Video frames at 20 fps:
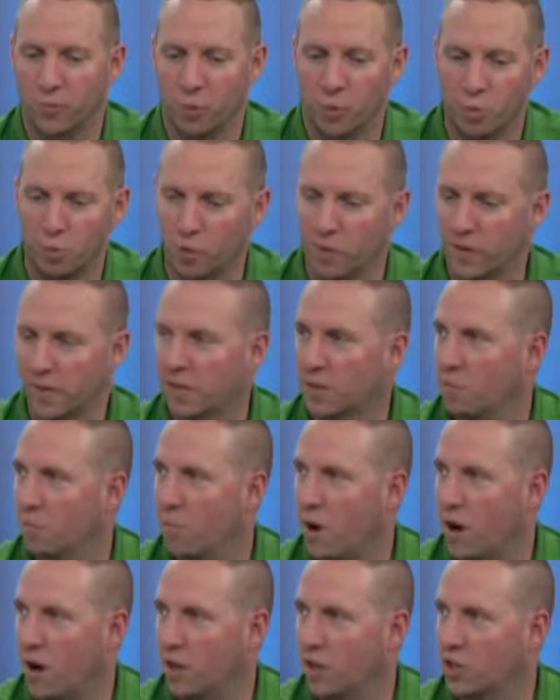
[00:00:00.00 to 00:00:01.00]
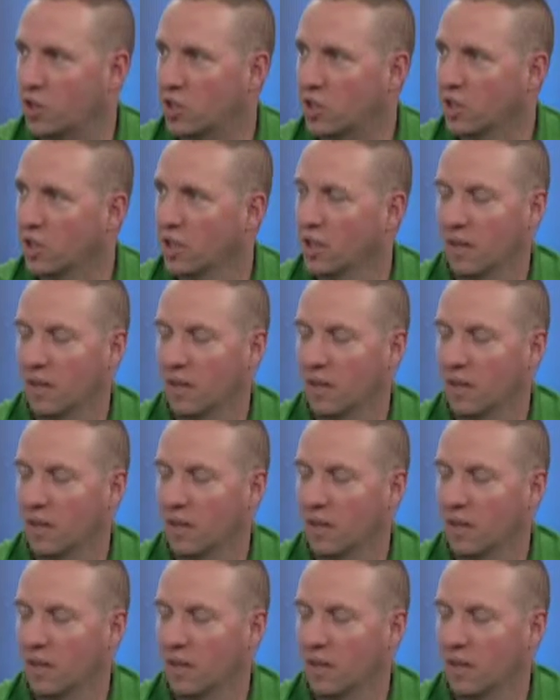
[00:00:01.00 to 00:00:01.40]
We moved it to March.